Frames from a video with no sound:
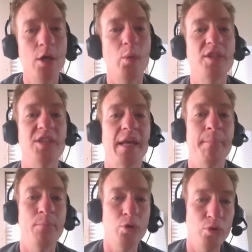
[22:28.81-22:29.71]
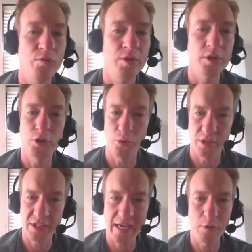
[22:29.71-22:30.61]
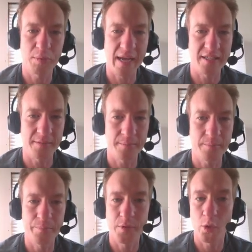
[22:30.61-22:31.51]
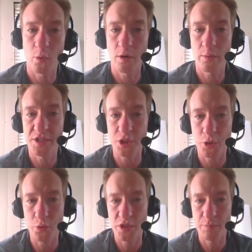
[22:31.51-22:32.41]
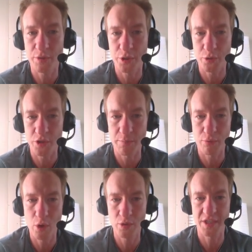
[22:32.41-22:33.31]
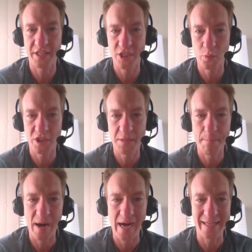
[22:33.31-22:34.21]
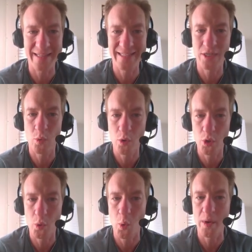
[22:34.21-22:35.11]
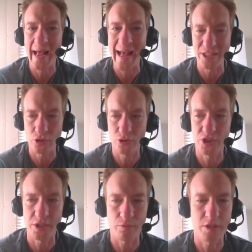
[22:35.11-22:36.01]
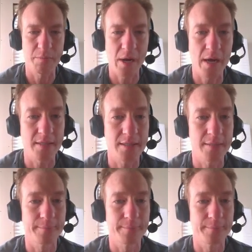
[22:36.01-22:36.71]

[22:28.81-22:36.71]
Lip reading: which then moved to the cytoplasm, where it was used to produce the proteins which embodied the quote-unquote estrogen response.